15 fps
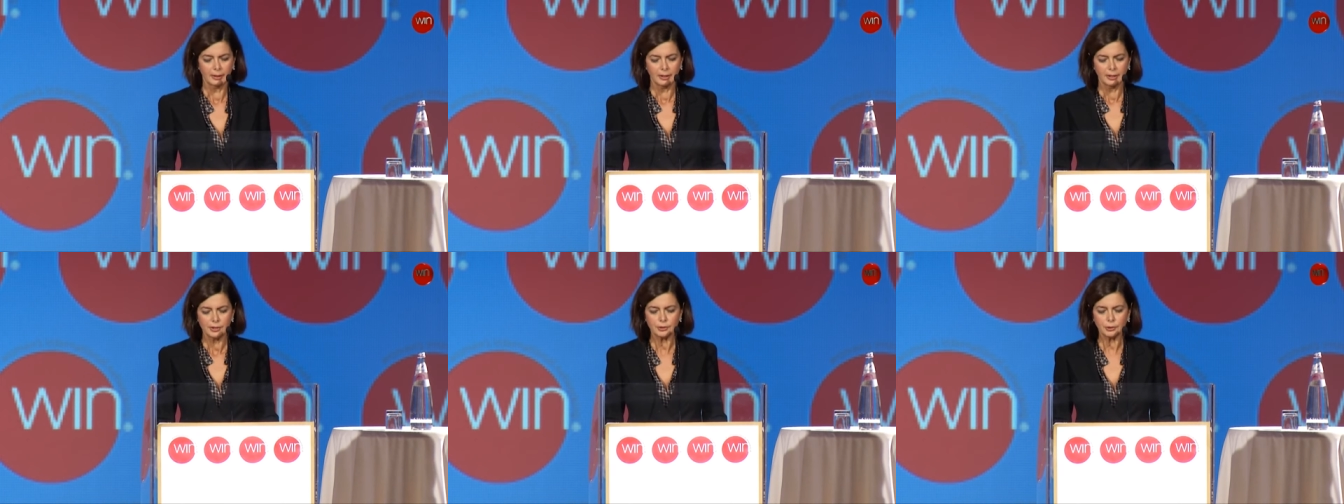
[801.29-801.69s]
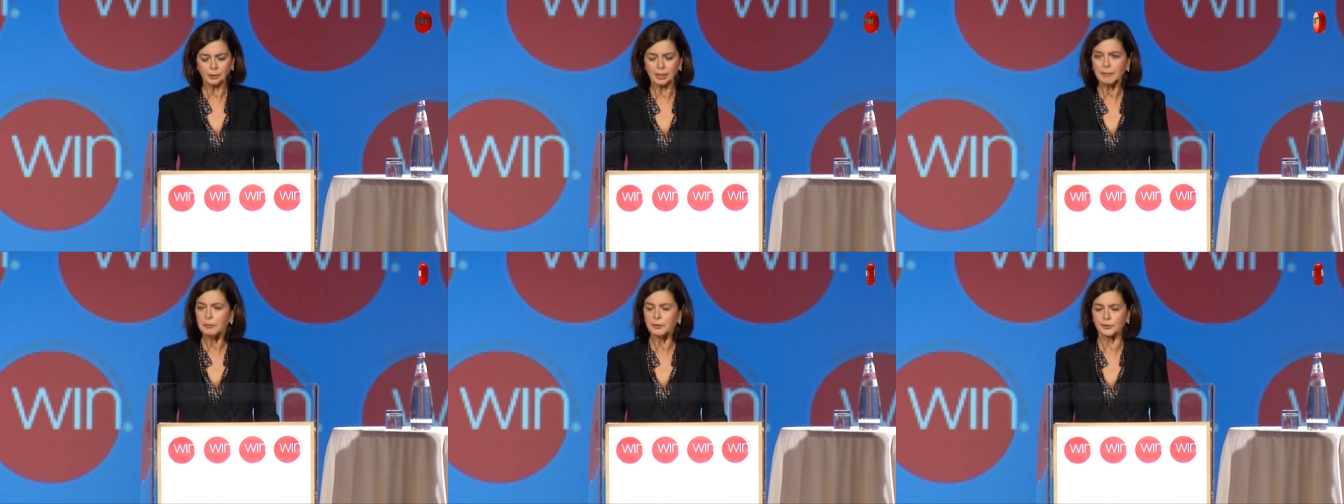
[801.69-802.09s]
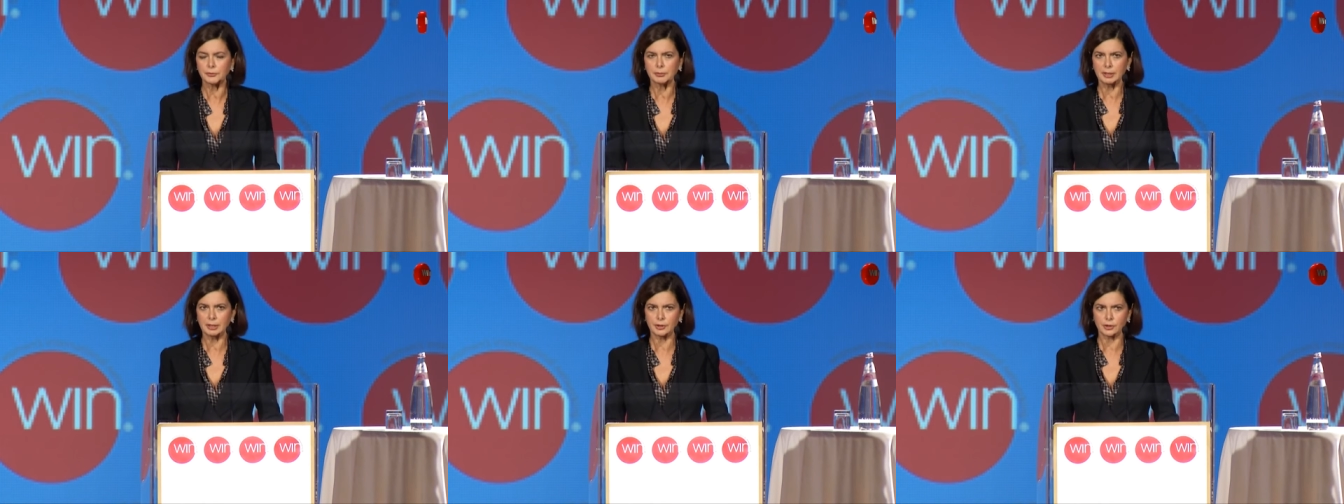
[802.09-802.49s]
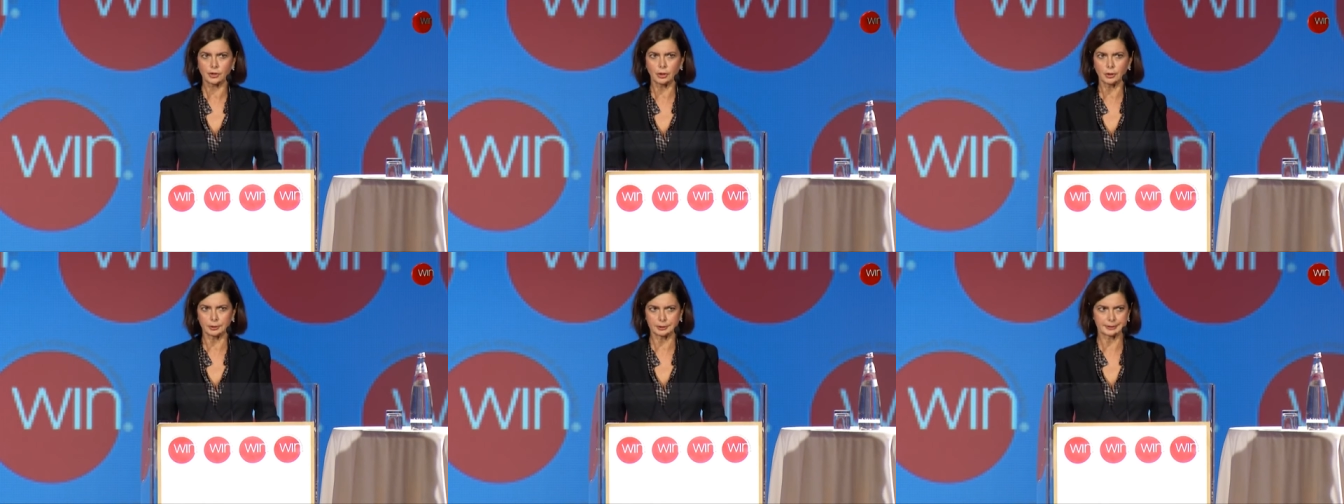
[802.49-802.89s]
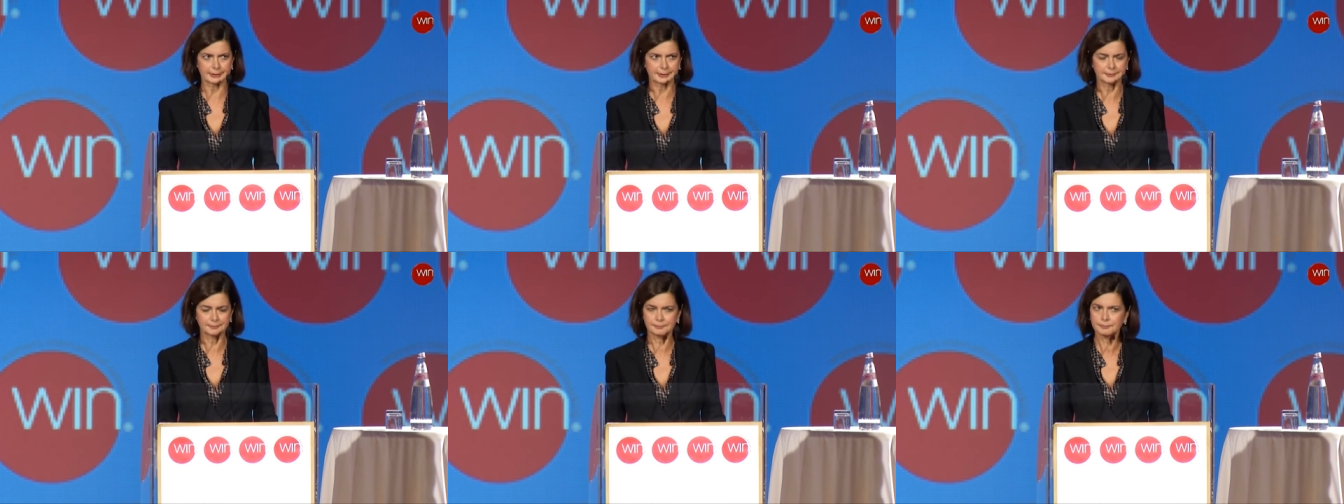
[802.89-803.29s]
So I was really
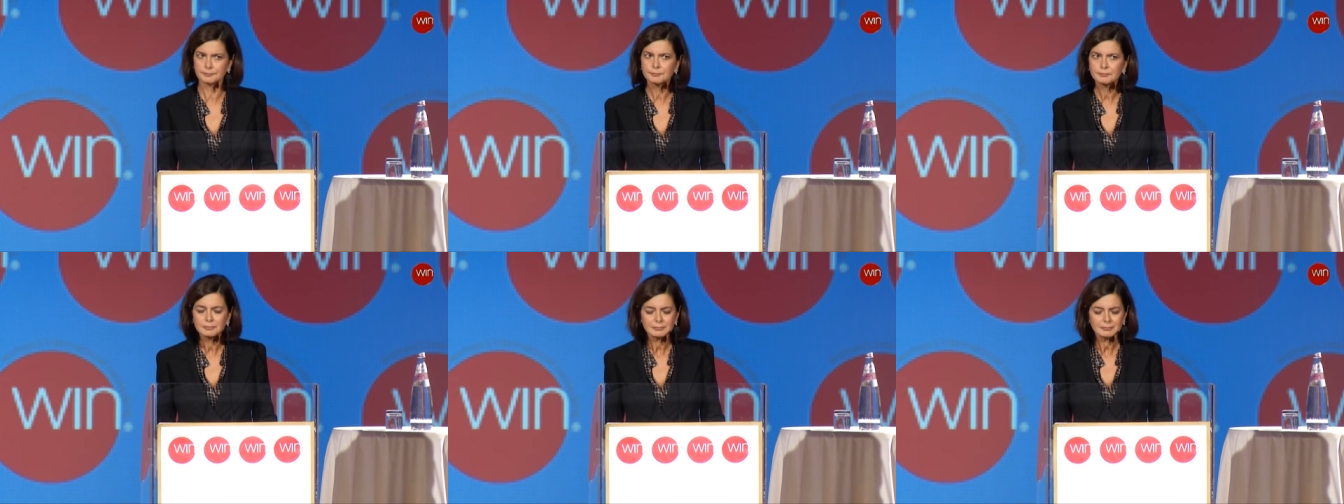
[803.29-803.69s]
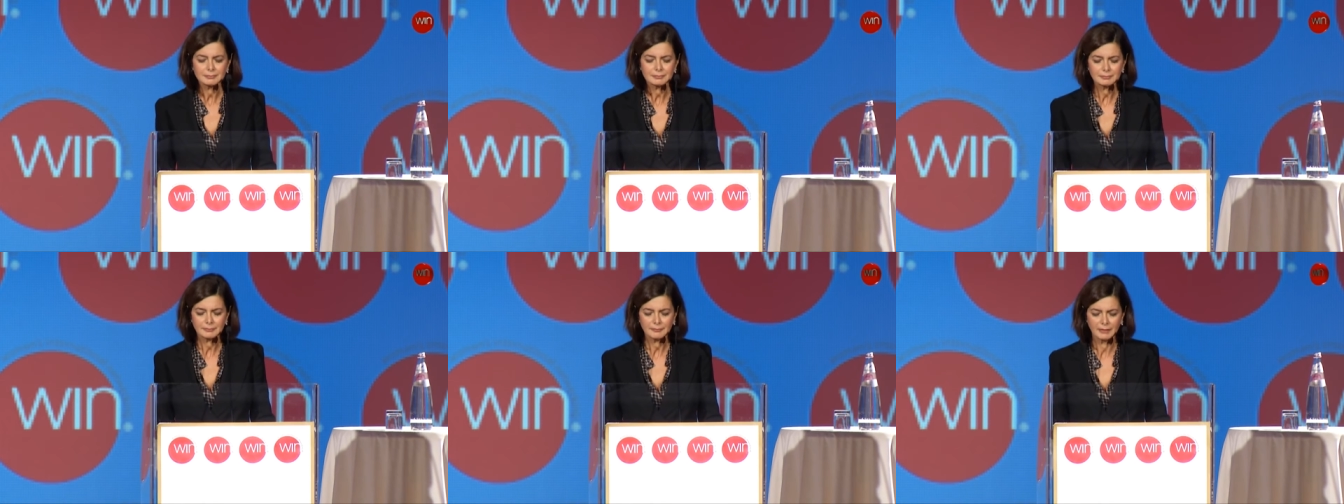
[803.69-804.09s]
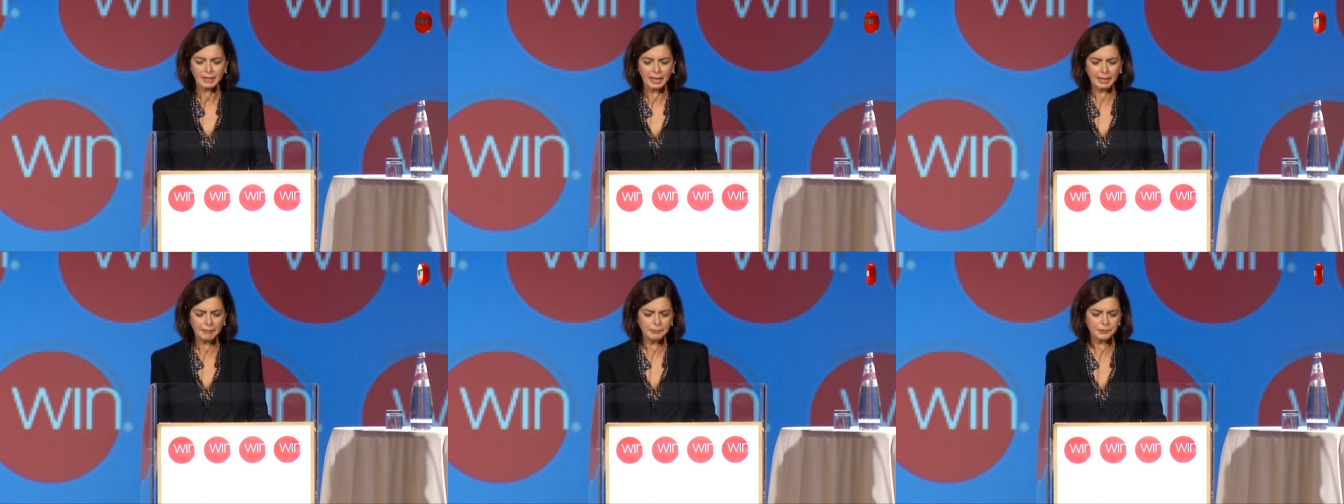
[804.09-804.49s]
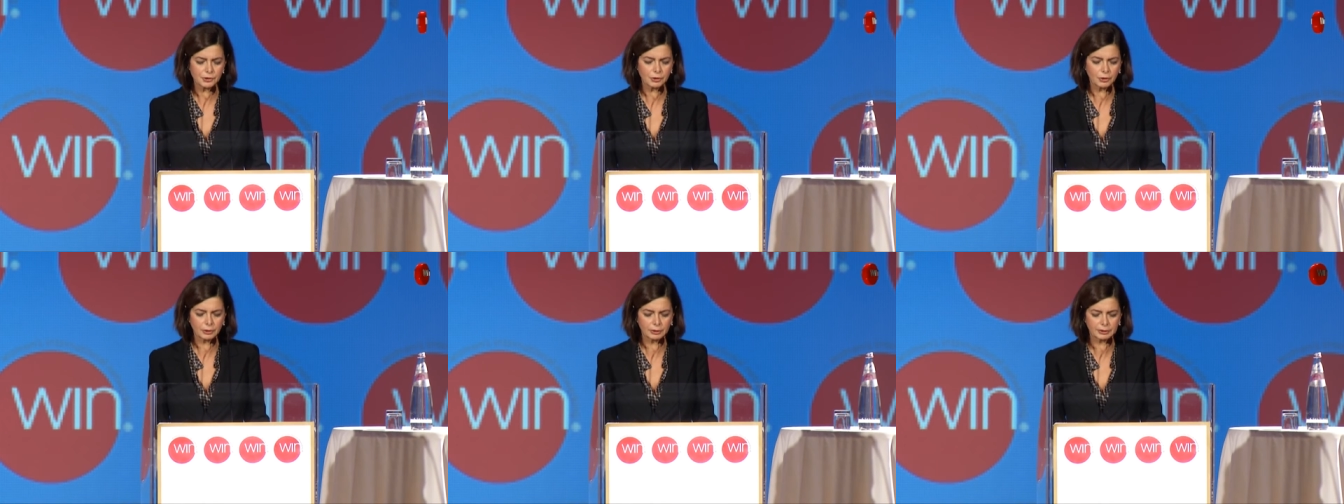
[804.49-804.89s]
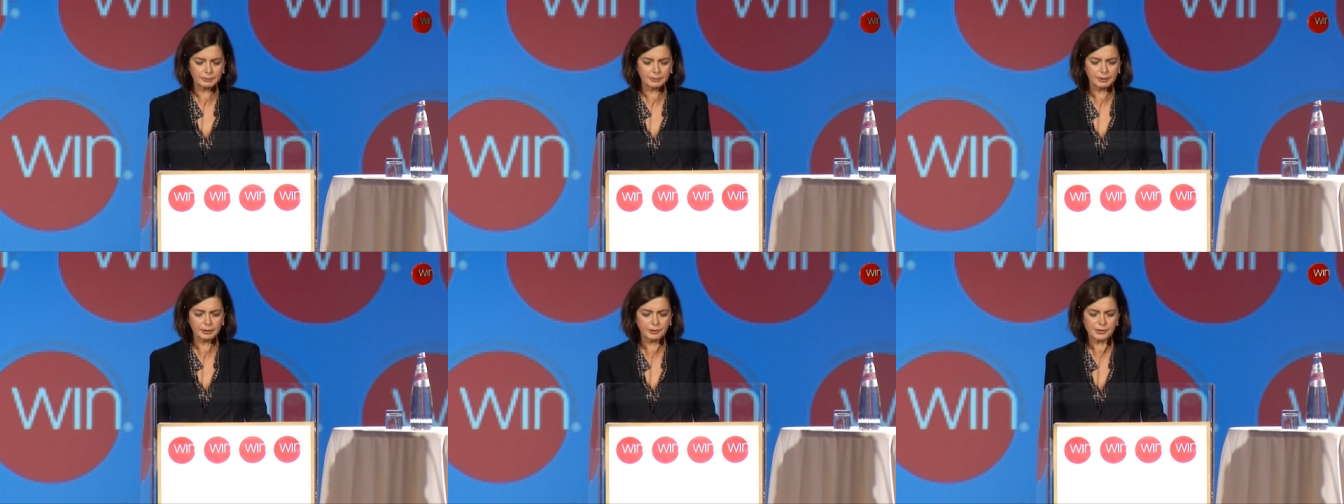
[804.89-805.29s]
shocked. I was shocked
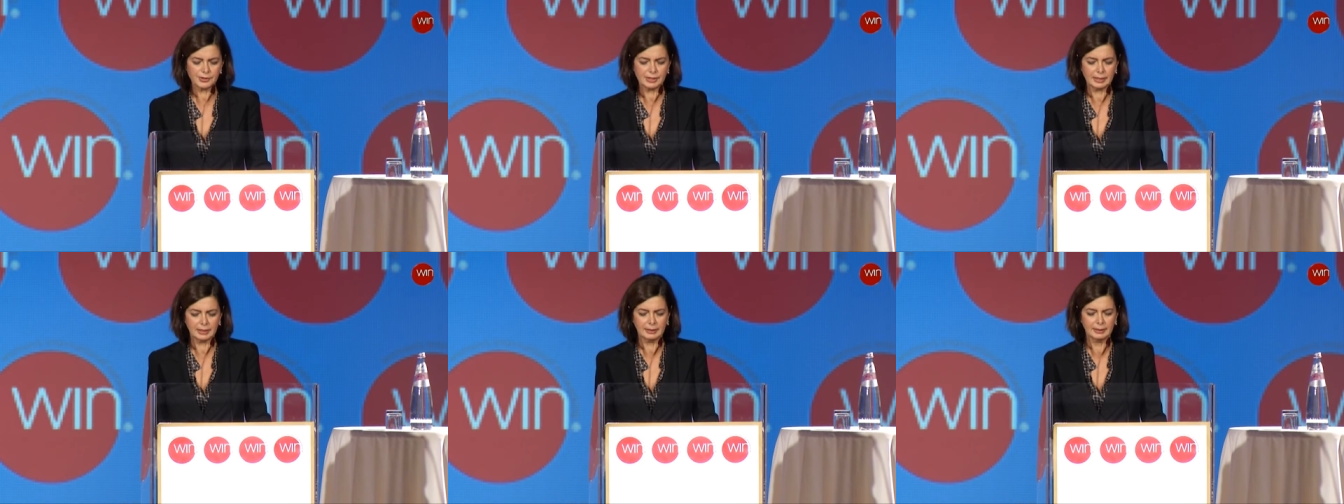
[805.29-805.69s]
because